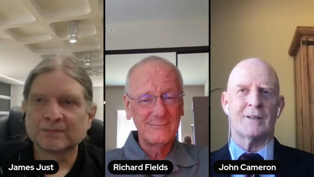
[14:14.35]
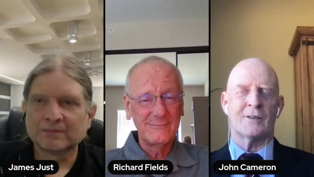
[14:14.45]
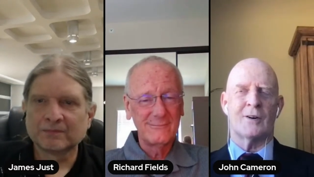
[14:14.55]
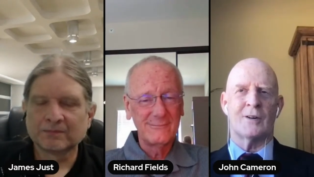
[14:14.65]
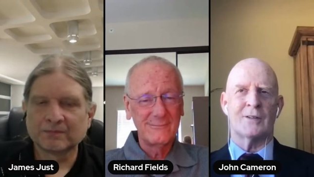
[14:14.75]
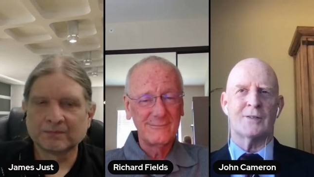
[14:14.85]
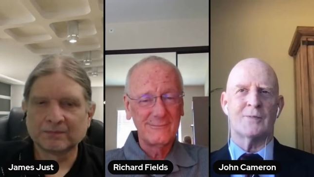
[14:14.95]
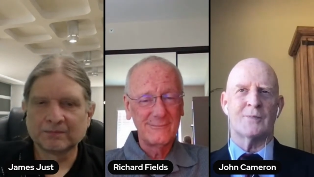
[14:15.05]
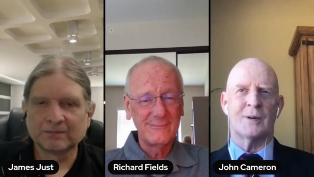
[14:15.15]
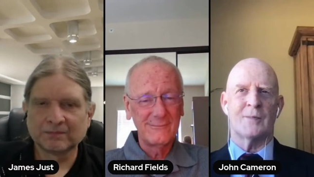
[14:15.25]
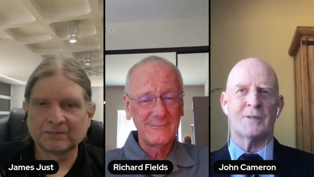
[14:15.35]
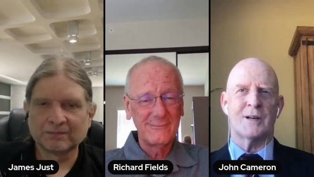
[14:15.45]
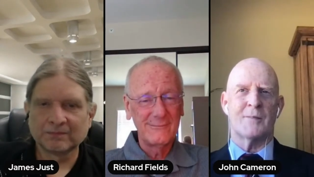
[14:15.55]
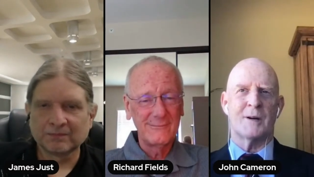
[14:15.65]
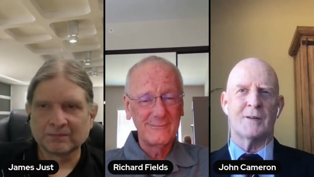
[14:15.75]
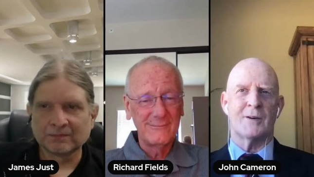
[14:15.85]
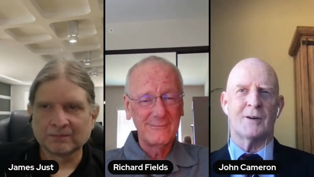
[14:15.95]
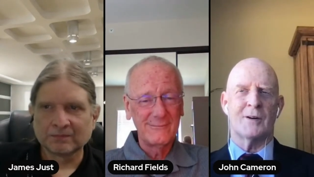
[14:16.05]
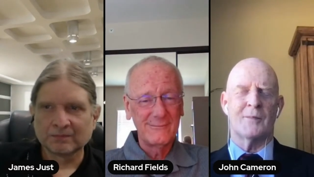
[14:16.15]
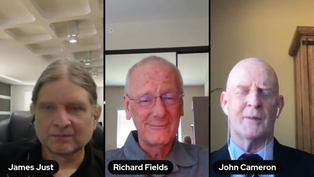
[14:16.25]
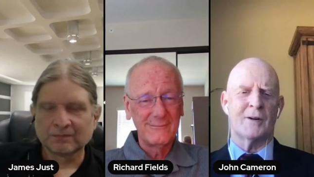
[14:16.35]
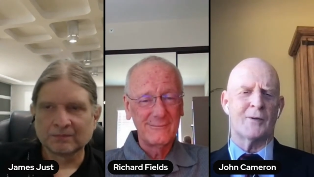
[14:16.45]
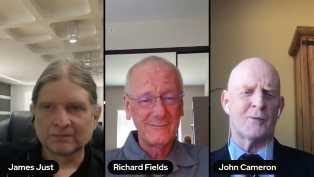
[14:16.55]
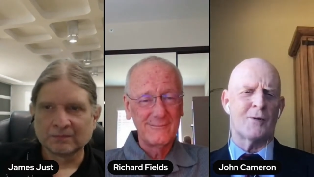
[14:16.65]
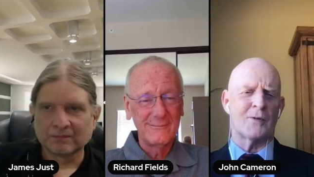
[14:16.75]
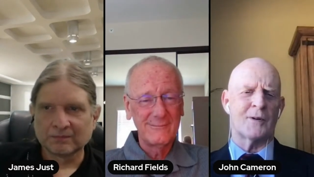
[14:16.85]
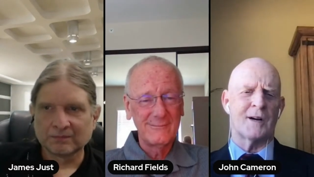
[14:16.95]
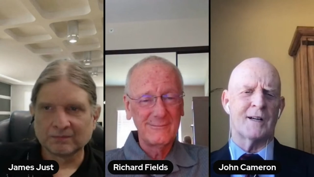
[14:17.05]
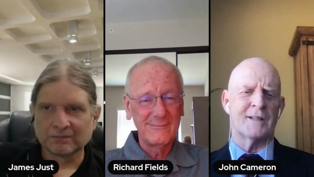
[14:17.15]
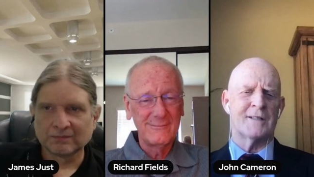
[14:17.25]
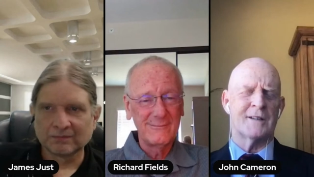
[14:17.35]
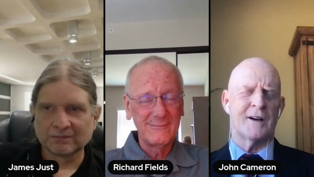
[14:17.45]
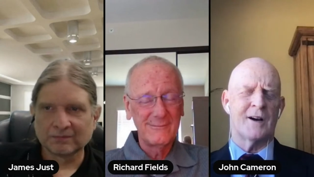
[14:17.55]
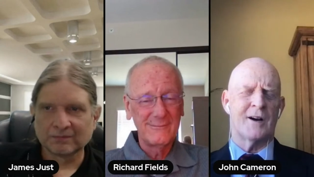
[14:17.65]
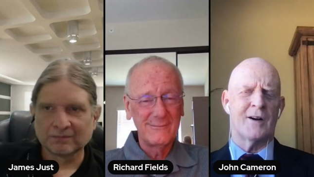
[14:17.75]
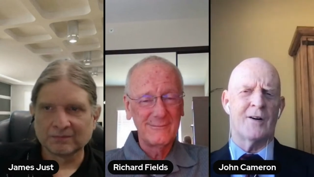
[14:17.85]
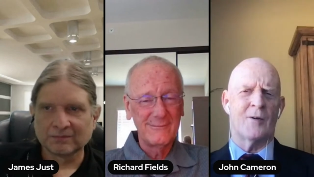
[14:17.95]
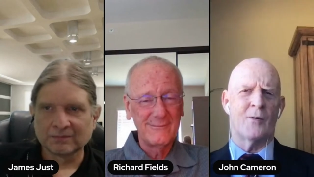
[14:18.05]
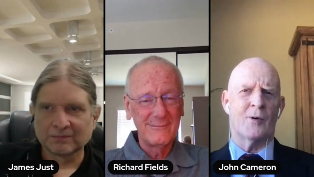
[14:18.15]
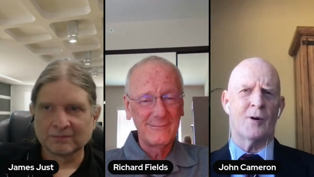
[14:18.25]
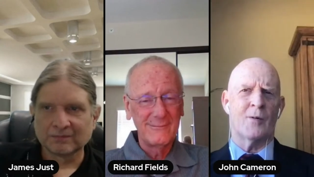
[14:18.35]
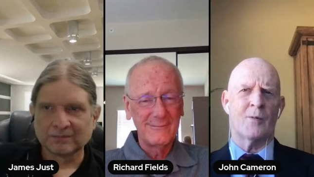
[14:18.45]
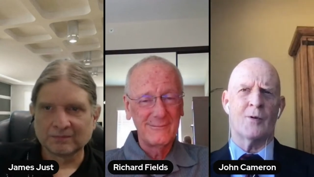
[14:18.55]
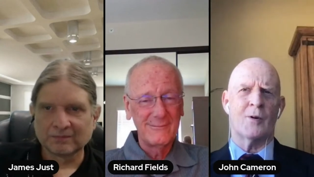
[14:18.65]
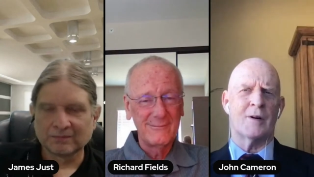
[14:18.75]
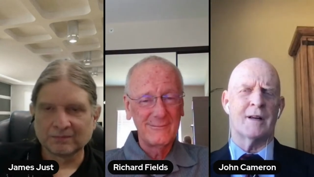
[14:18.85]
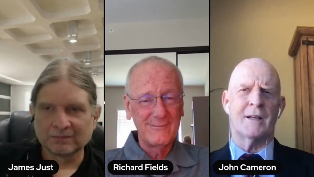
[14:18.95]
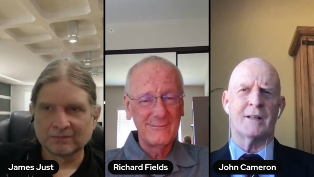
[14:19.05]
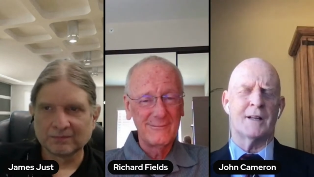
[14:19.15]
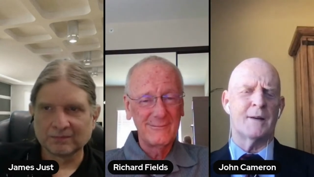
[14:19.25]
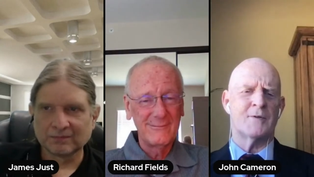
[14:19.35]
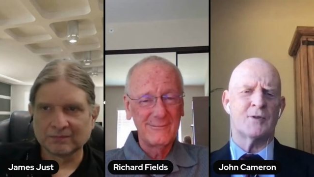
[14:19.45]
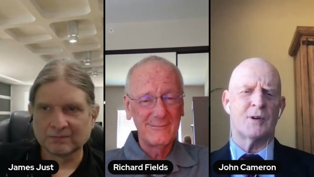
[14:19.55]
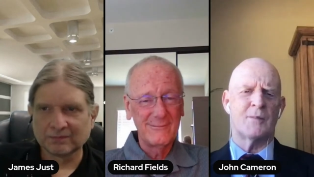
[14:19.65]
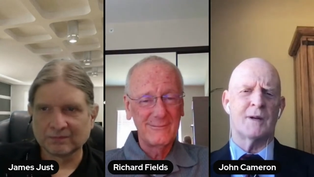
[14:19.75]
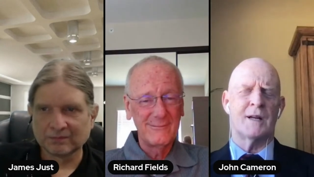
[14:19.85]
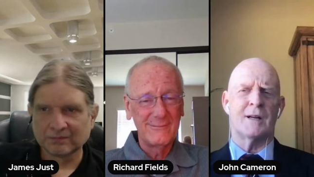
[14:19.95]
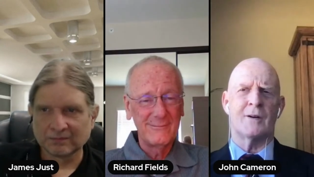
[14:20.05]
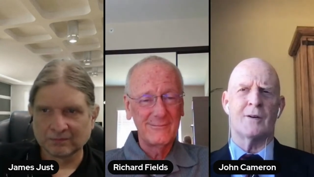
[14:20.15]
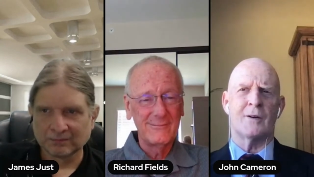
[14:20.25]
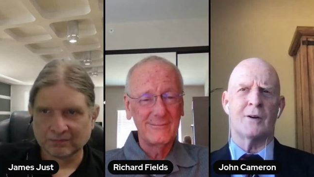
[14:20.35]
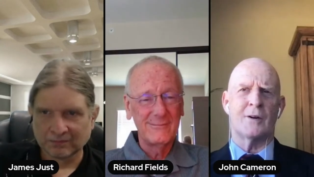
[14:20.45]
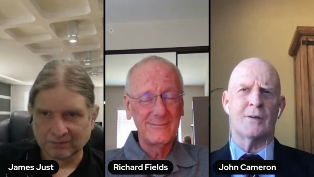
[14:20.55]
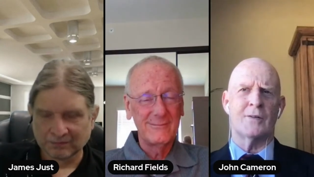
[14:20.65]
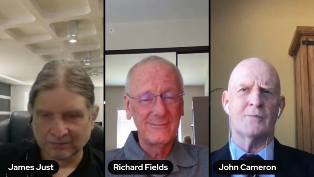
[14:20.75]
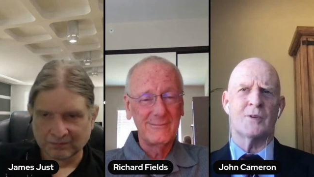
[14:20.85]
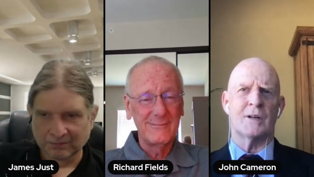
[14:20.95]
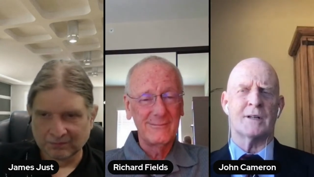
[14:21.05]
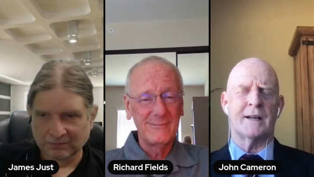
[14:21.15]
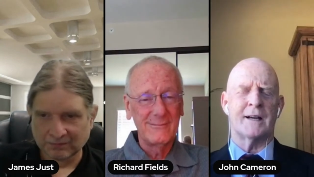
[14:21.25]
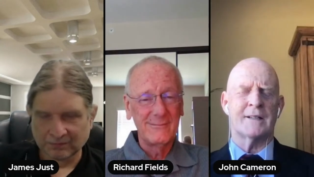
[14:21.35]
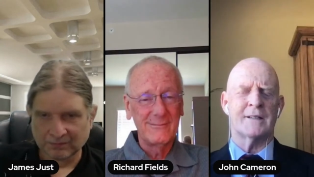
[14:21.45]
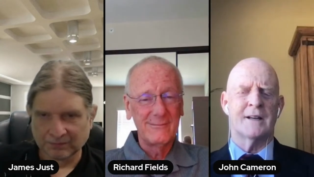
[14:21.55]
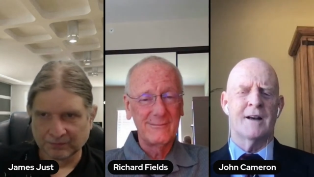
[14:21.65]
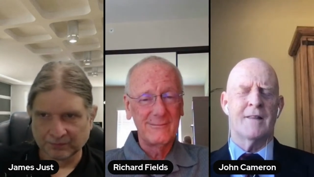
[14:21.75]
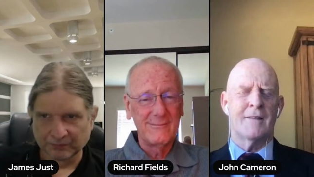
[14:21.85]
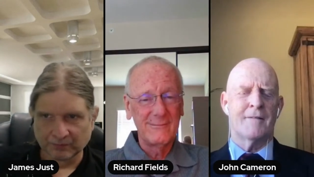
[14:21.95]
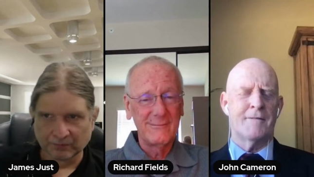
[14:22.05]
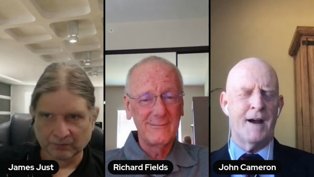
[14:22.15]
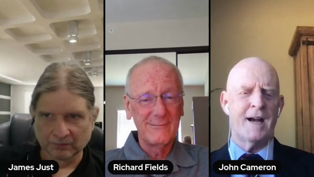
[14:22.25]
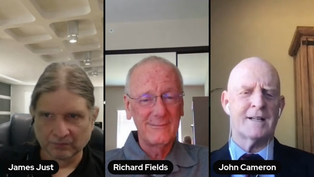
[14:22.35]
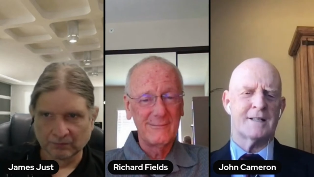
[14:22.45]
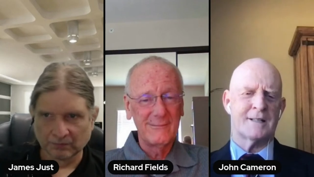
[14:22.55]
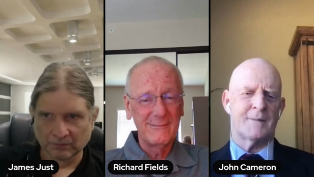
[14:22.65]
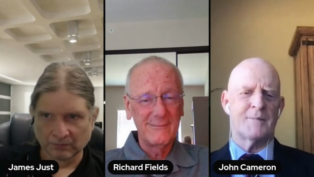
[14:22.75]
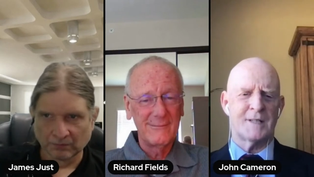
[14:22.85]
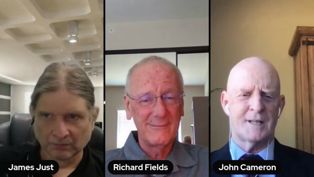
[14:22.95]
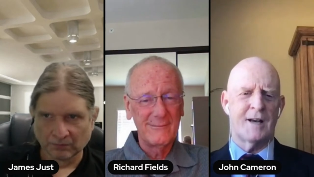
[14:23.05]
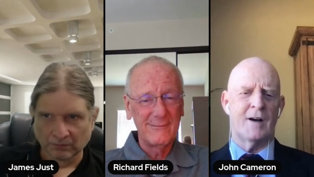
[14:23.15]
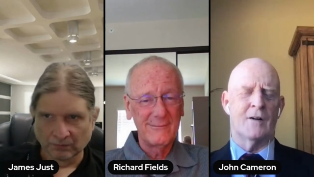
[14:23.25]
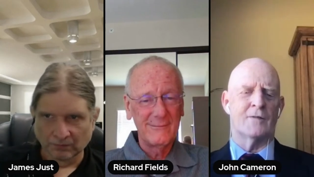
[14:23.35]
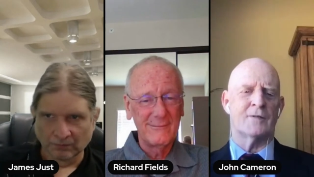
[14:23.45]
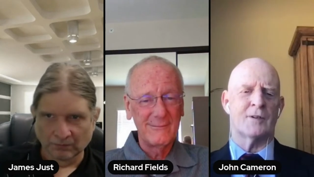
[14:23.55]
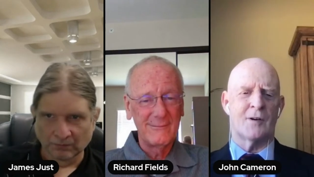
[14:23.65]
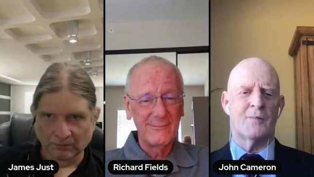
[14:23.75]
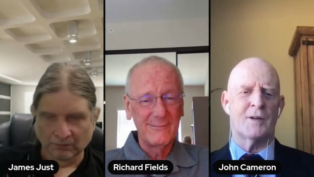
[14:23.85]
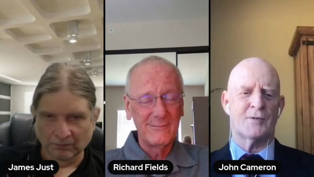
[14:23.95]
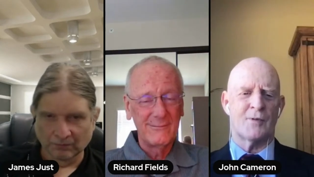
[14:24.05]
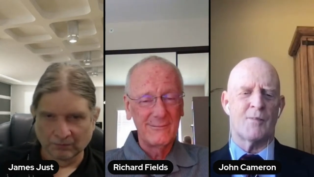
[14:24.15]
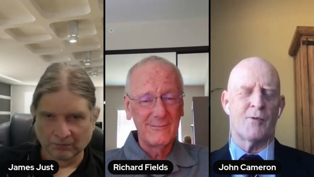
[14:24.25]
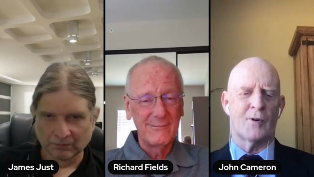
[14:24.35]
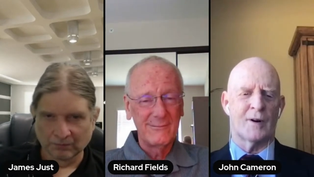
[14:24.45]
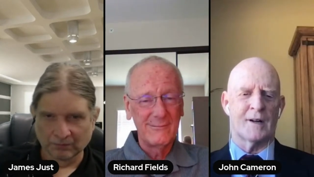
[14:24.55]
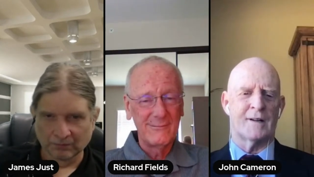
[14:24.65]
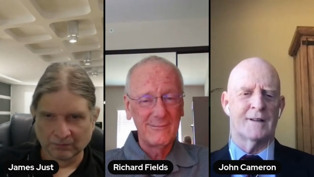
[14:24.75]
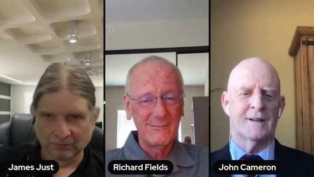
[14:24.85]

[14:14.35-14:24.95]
Speaker 1: to call it, to upset my daughter and make her roll her eyes, uh, or or in lamestream media or on a news broadcast, the facts themselves are misreported.